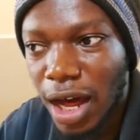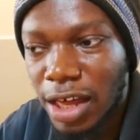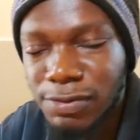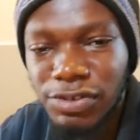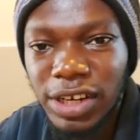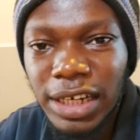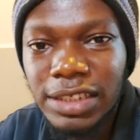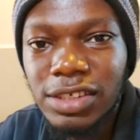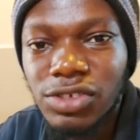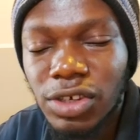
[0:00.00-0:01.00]
especially
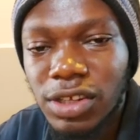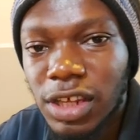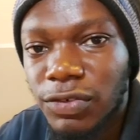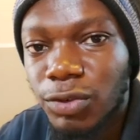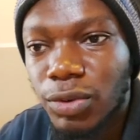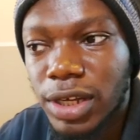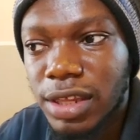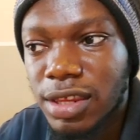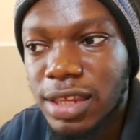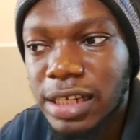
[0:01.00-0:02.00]
like the successful
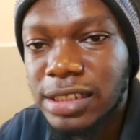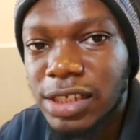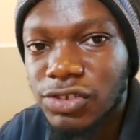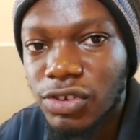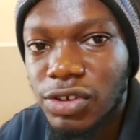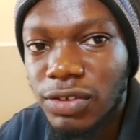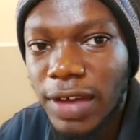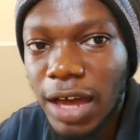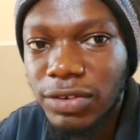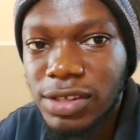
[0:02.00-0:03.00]
ones, telling their stories of
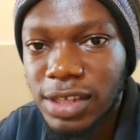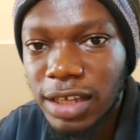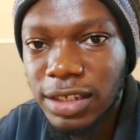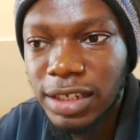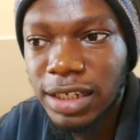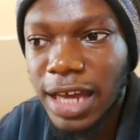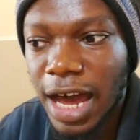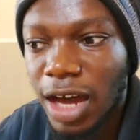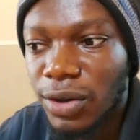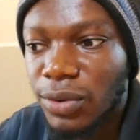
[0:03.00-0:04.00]
how they started and
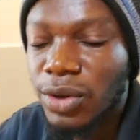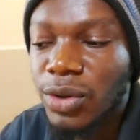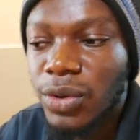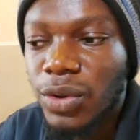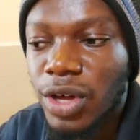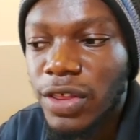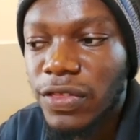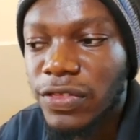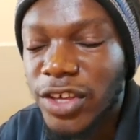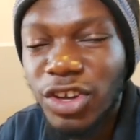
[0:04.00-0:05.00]
how
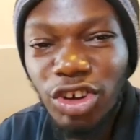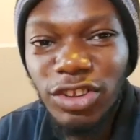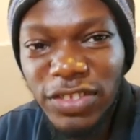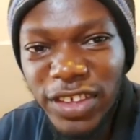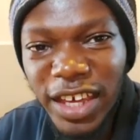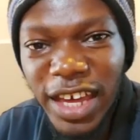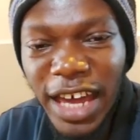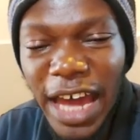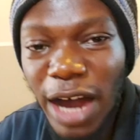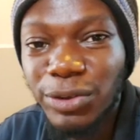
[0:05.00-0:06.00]
they got there
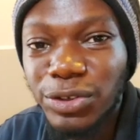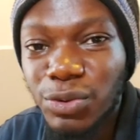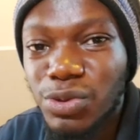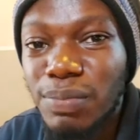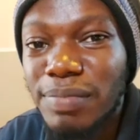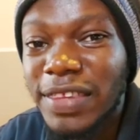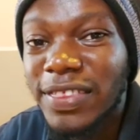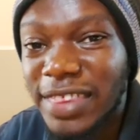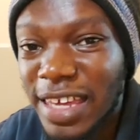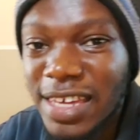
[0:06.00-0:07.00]
and how they also
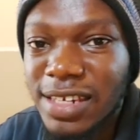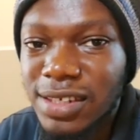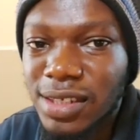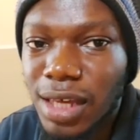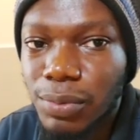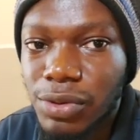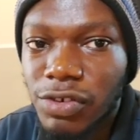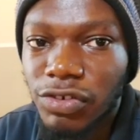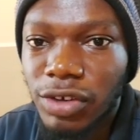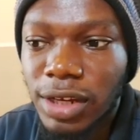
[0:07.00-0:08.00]
maintained their
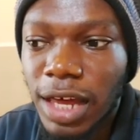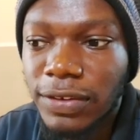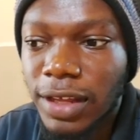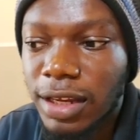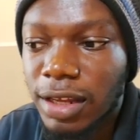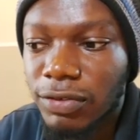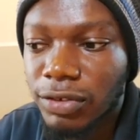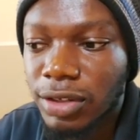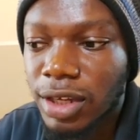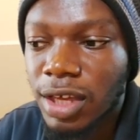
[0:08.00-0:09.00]
position at that
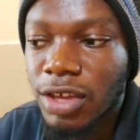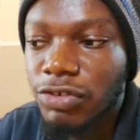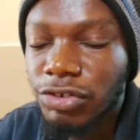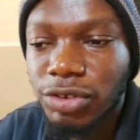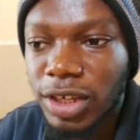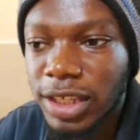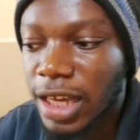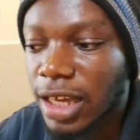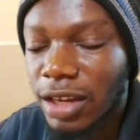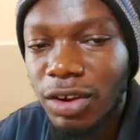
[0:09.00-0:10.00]
level. You don't
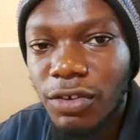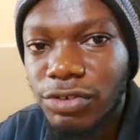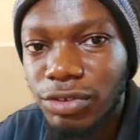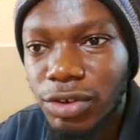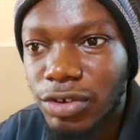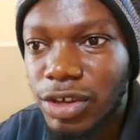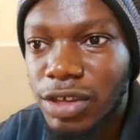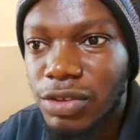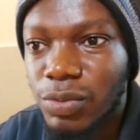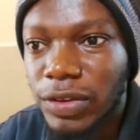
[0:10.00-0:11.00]
get a lot of
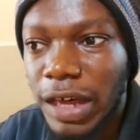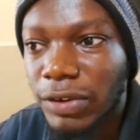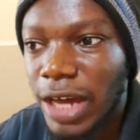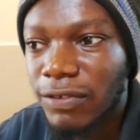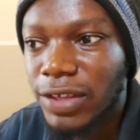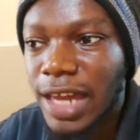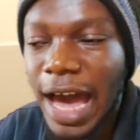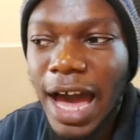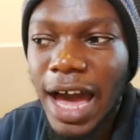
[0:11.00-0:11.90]
stories without having